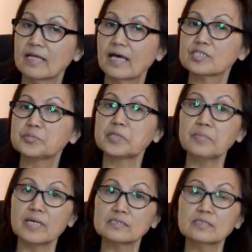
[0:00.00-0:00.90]

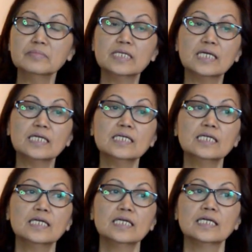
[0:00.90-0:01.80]
Experimental meaning
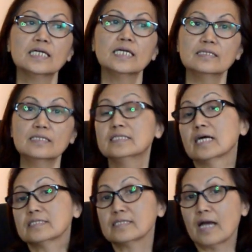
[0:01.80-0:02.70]
it
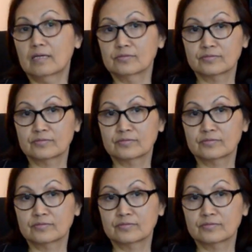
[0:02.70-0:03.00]
doesn't count.